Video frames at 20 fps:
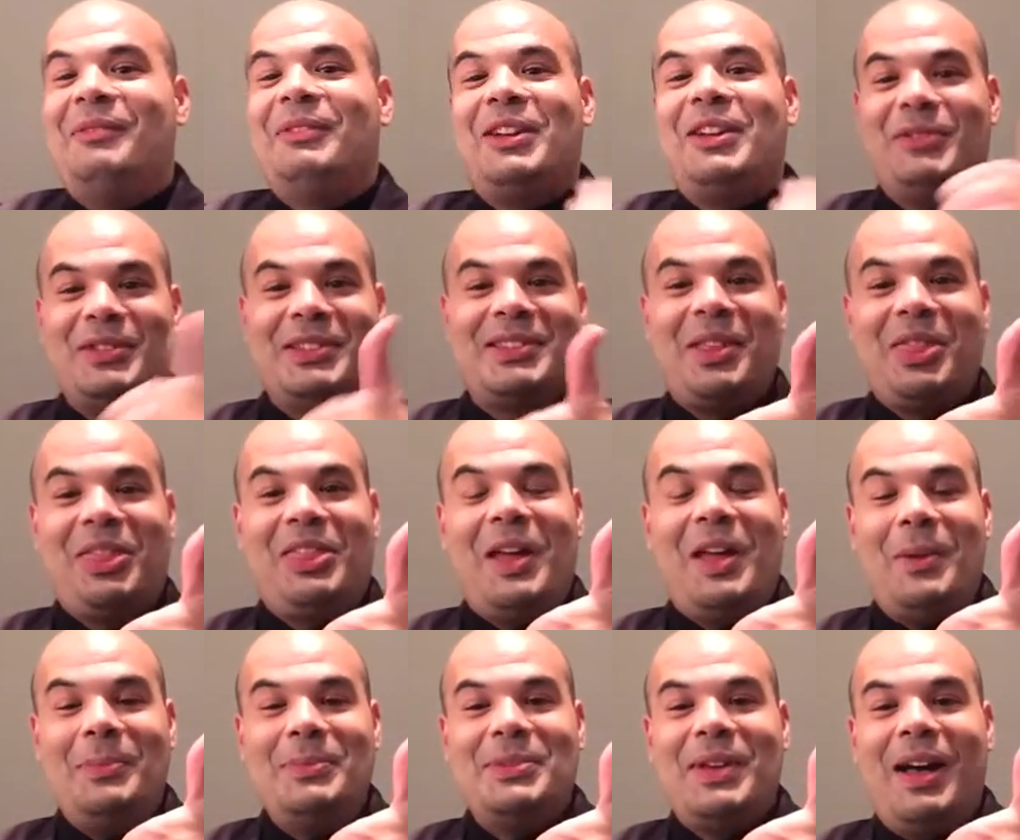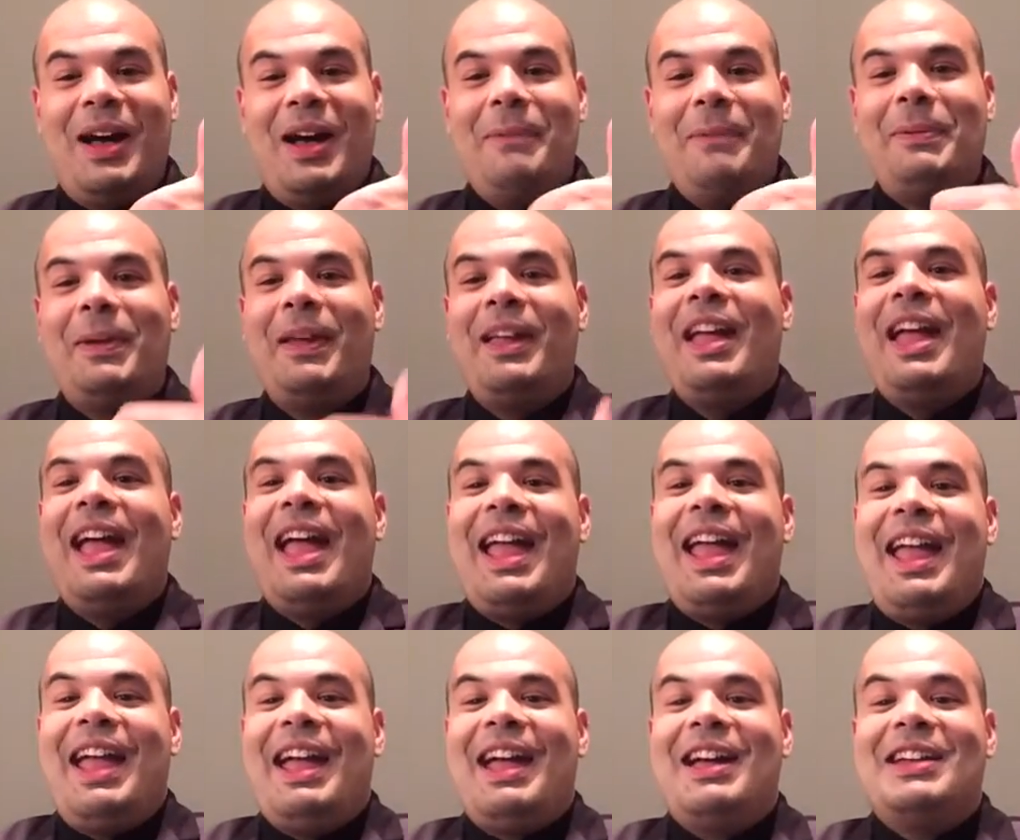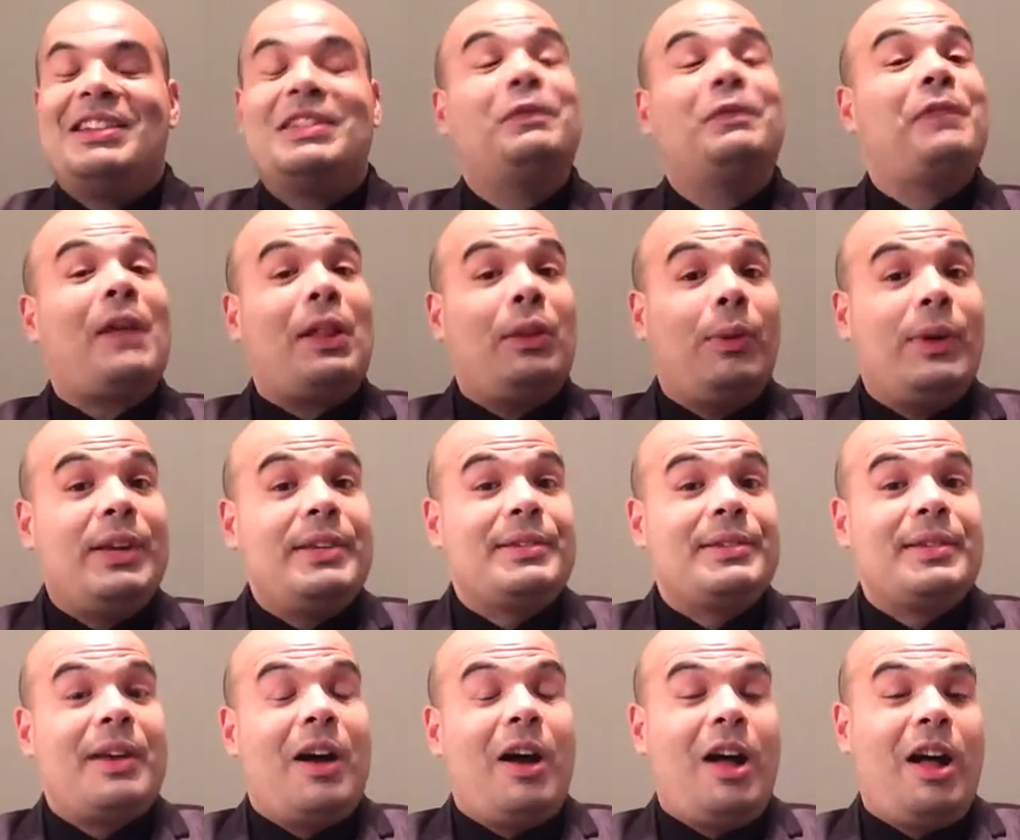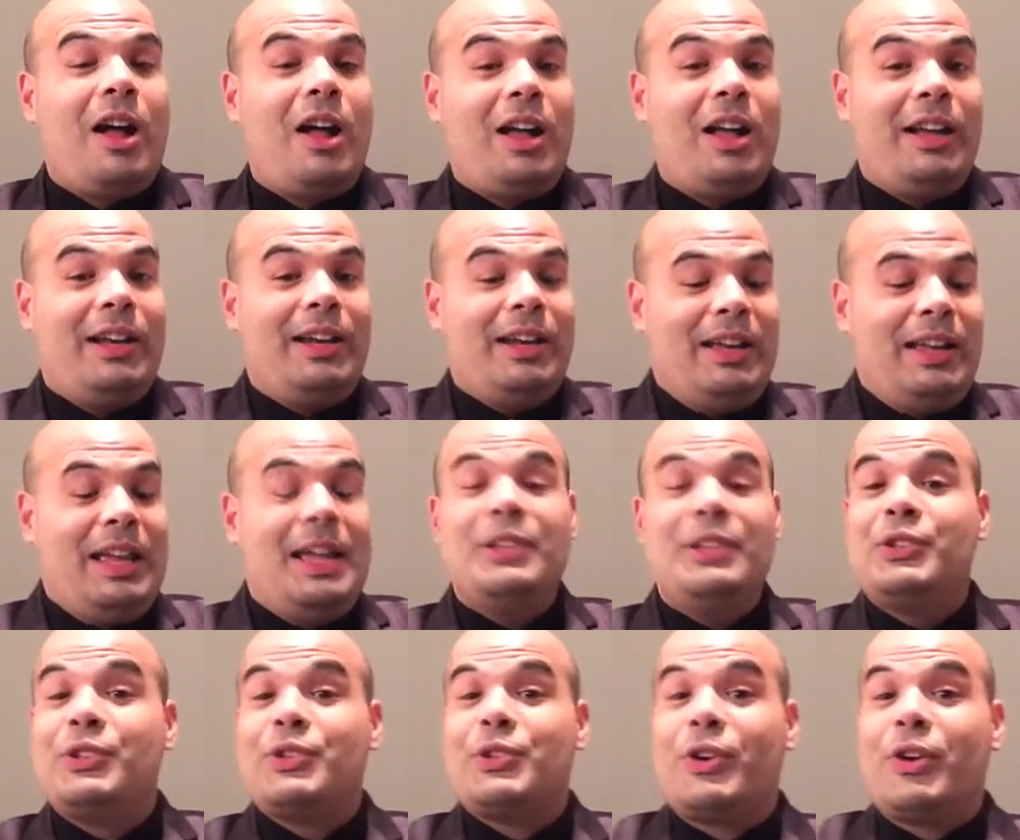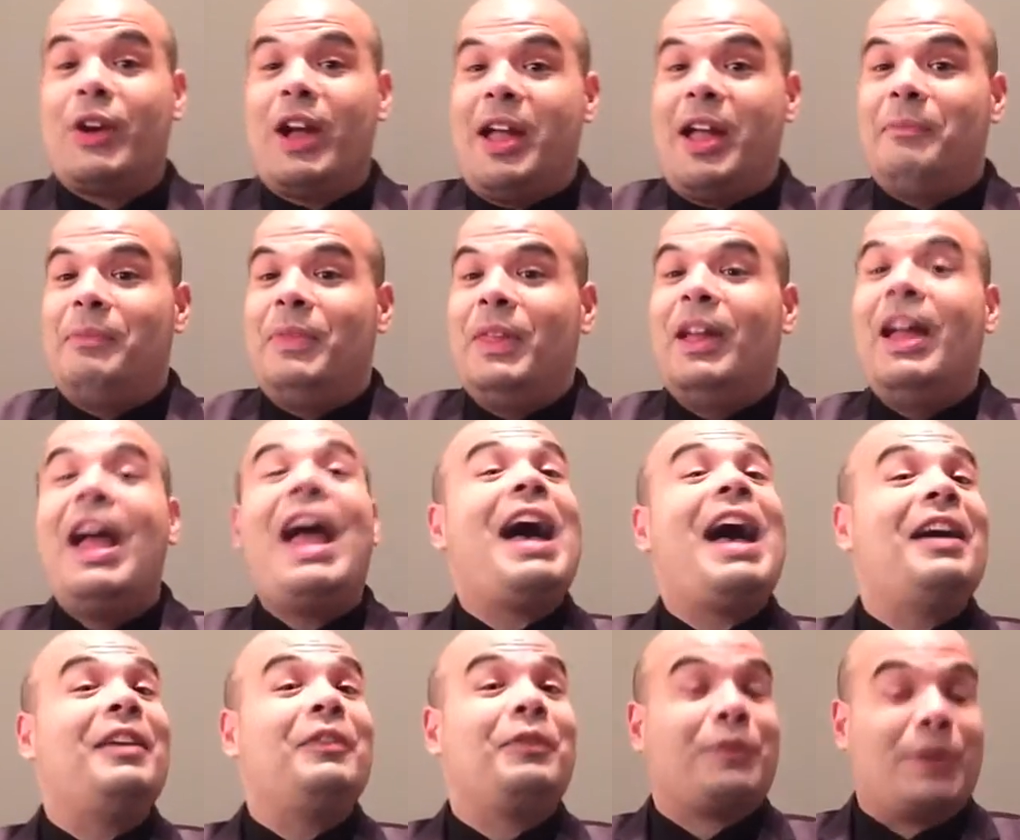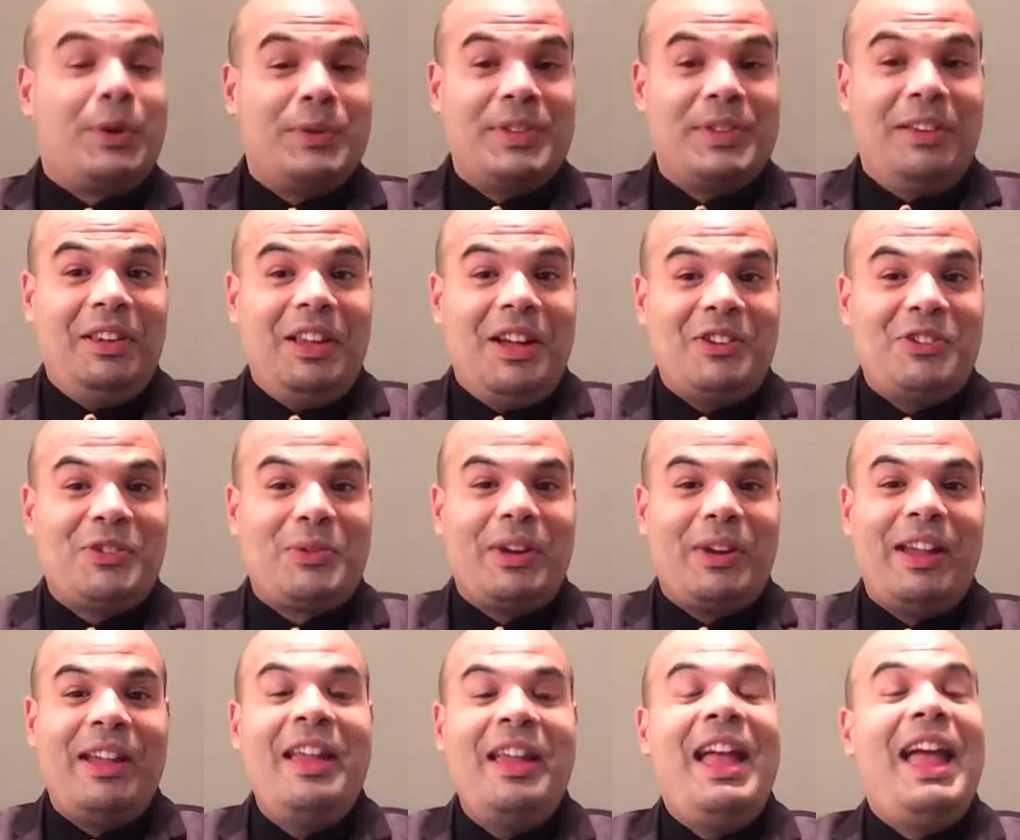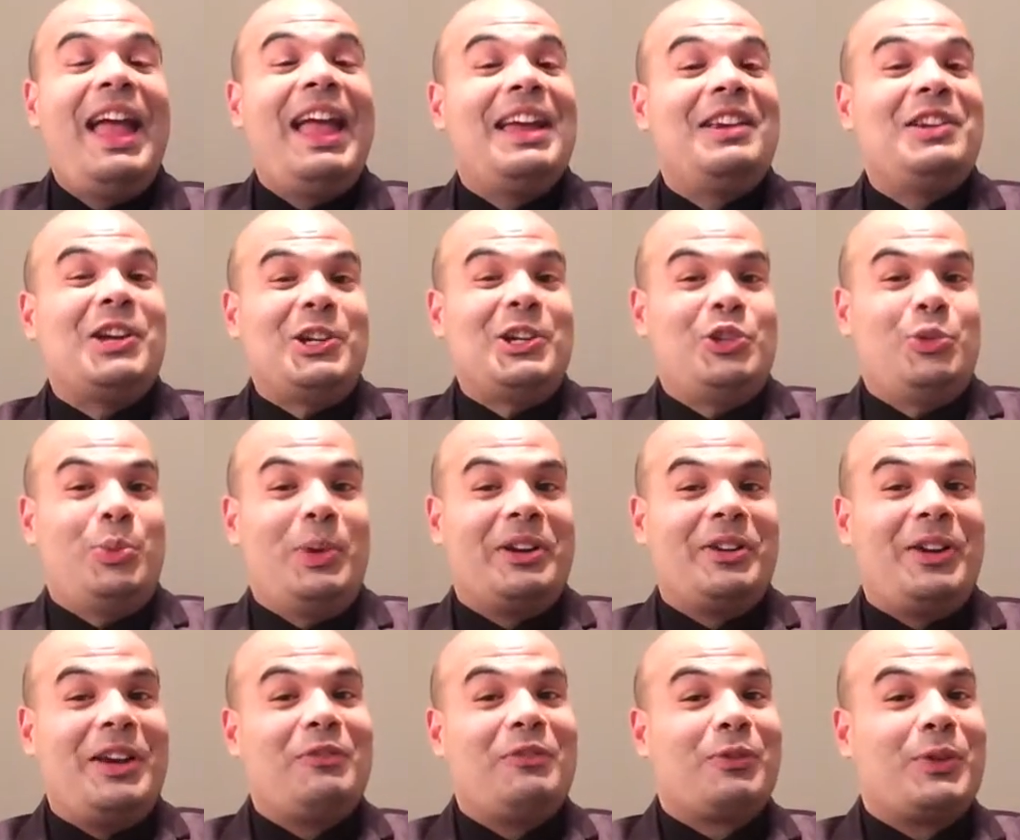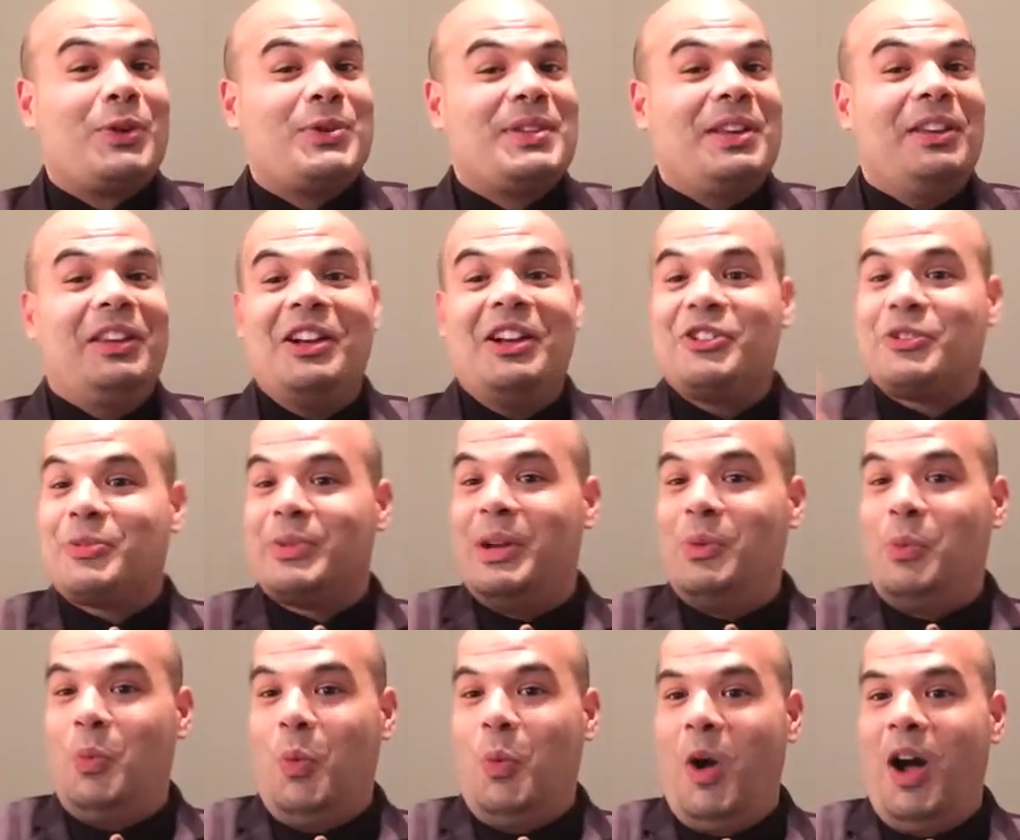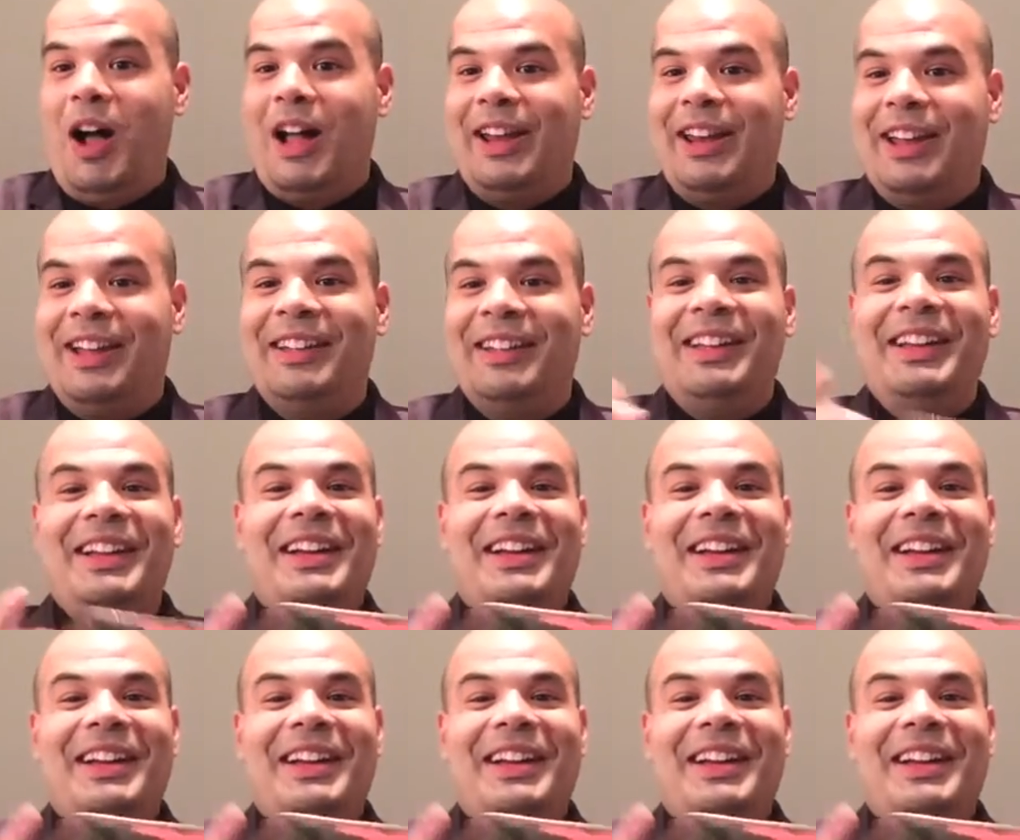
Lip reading: give us a thumbs up, and follow us on Instagram at Frozen Luxury and on Twitter at Frozen Luxury 1.